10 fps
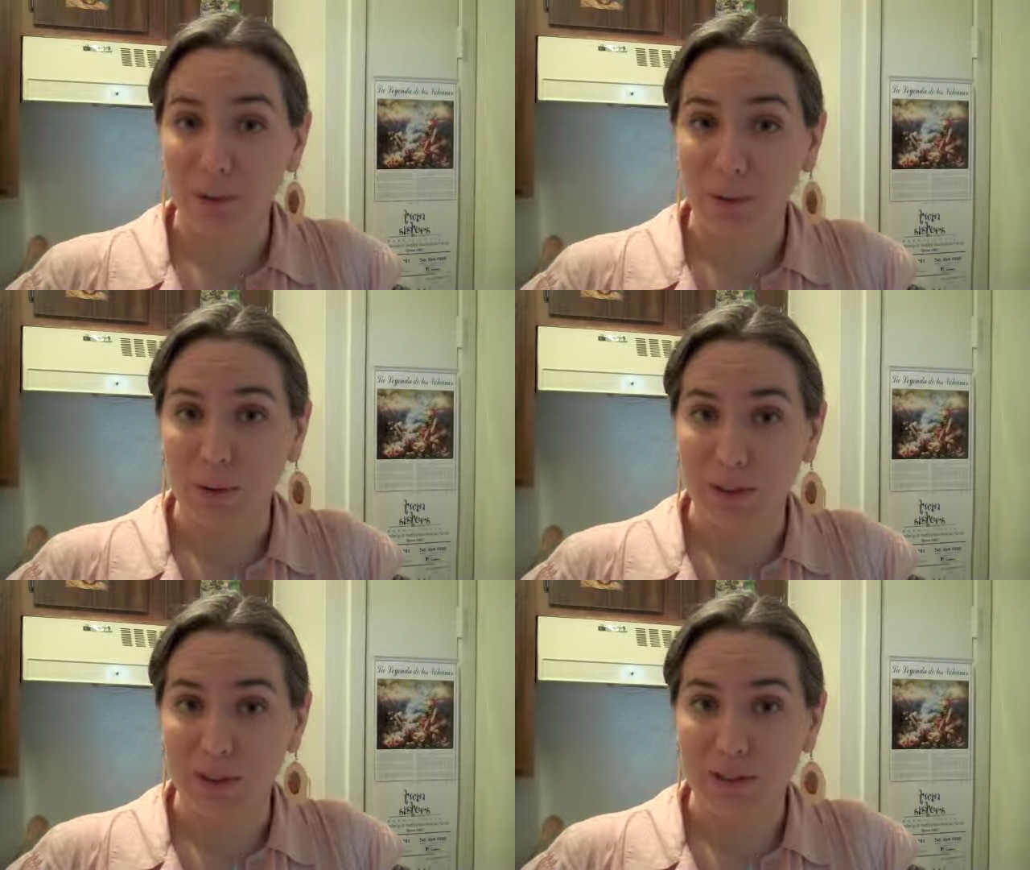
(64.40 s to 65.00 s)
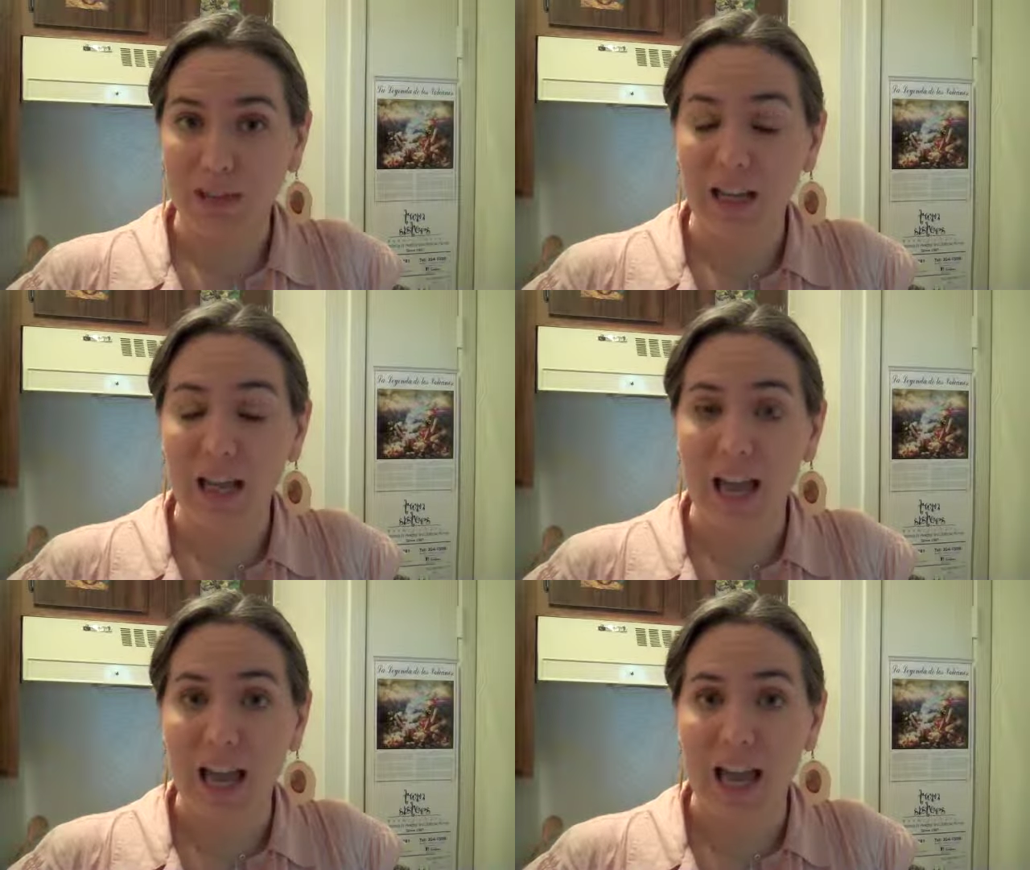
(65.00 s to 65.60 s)
oil
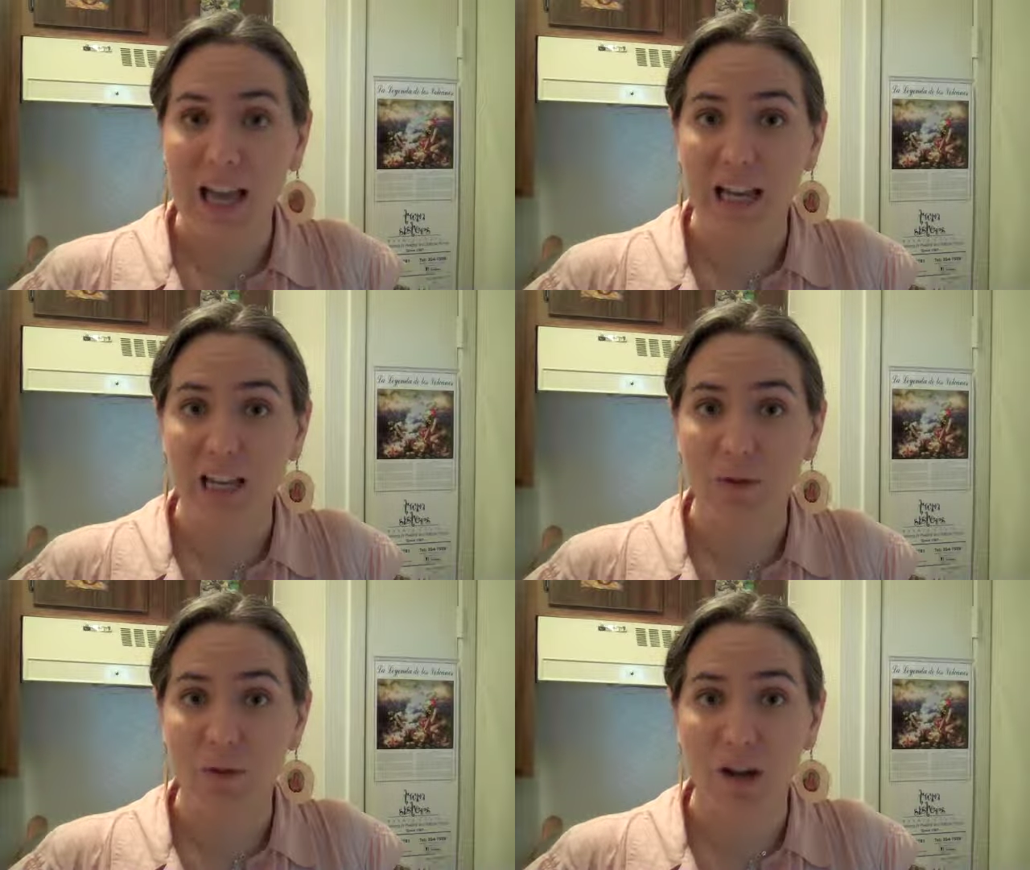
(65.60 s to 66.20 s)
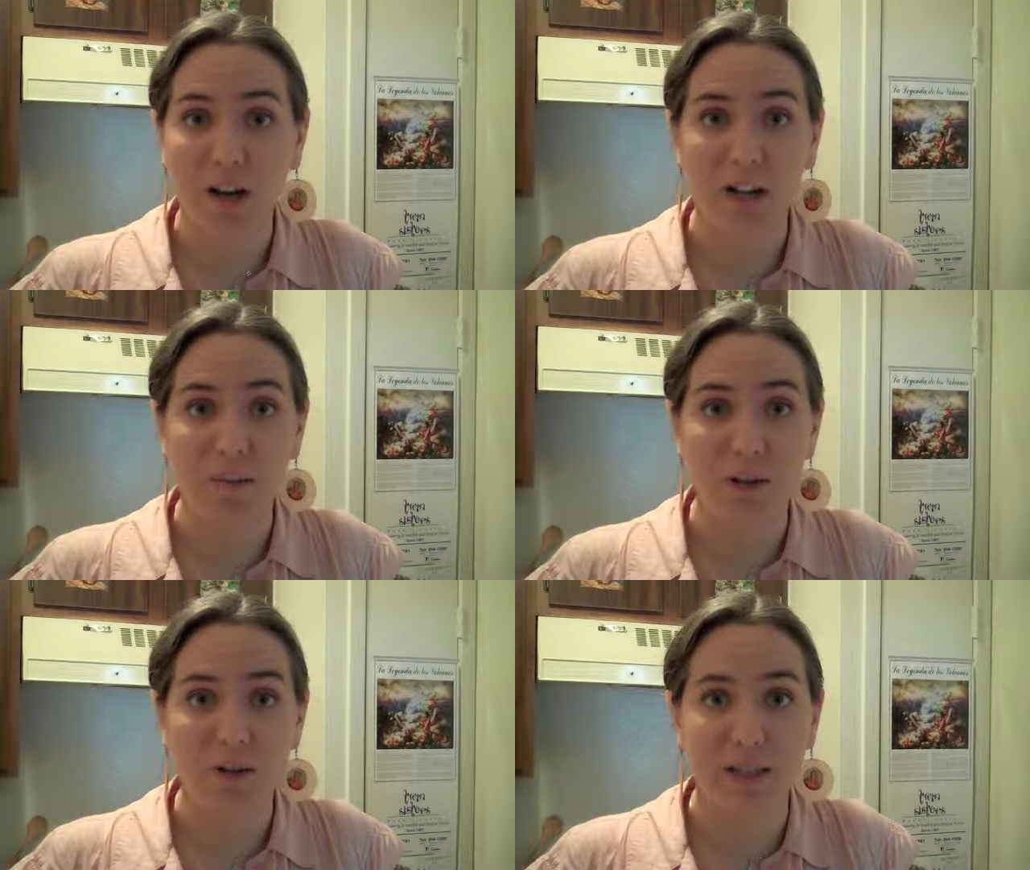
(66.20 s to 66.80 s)
and we're not going to be
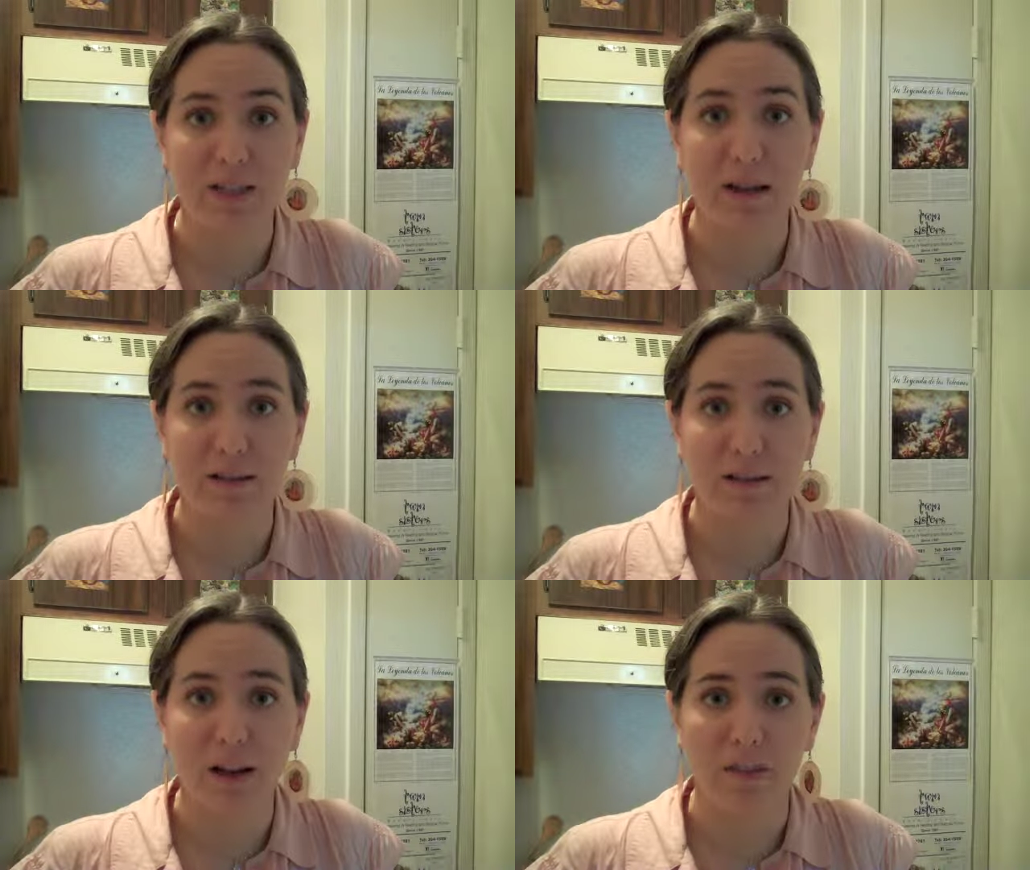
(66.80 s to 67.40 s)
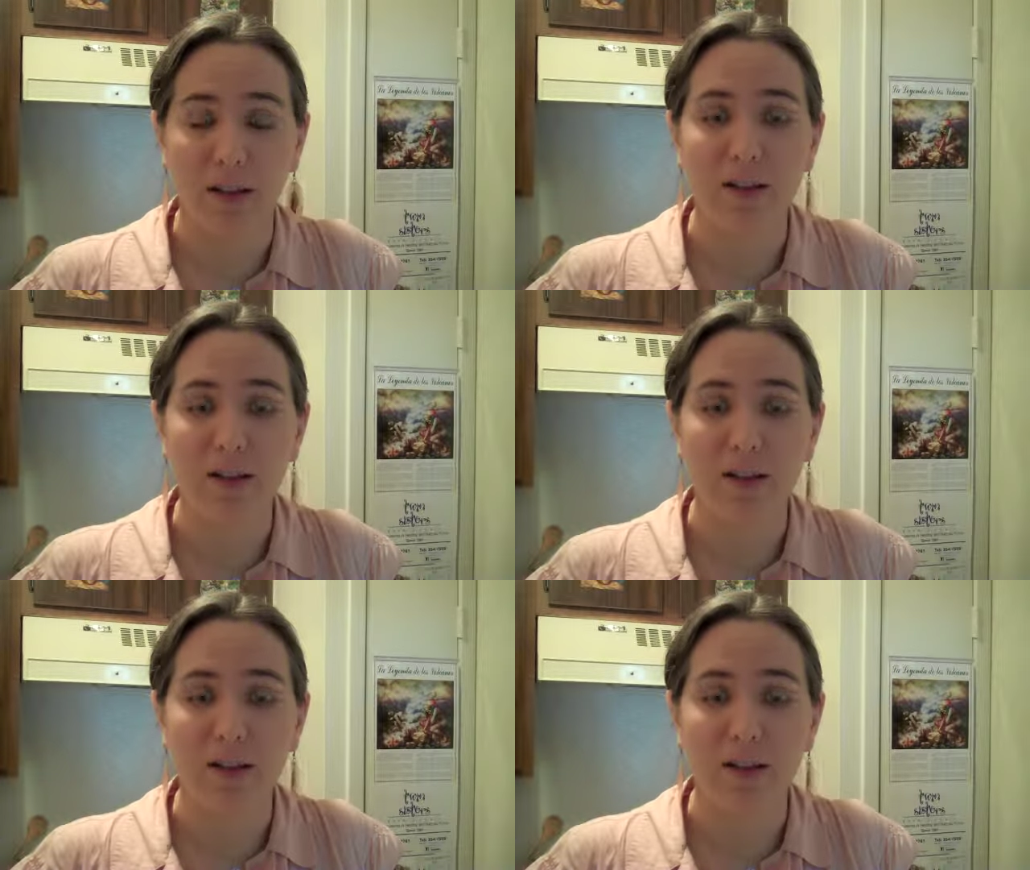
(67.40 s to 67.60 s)
using tons of it.